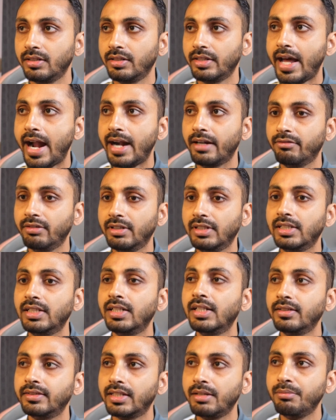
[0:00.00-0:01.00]
That
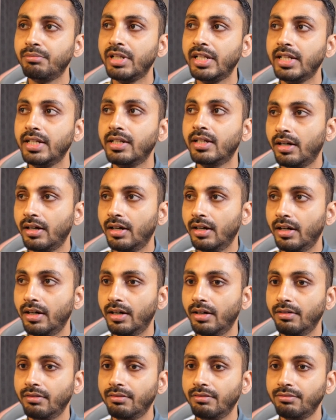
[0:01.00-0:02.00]
will simply
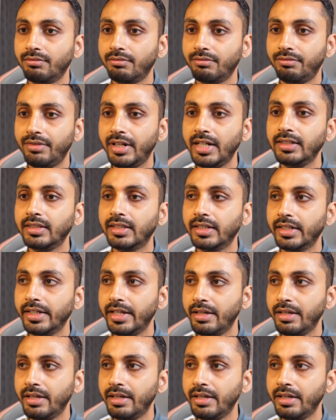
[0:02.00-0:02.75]
fit the